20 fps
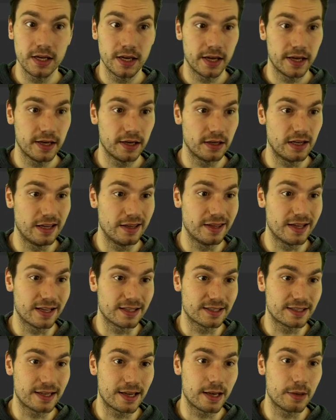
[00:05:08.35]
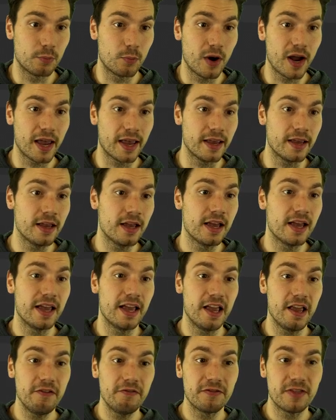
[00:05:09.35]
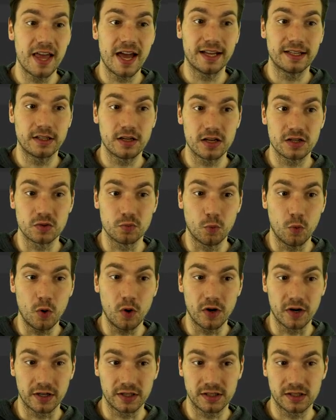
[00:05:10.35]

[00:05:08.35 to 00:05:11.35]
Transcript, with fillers: in that same way if that doesn't work.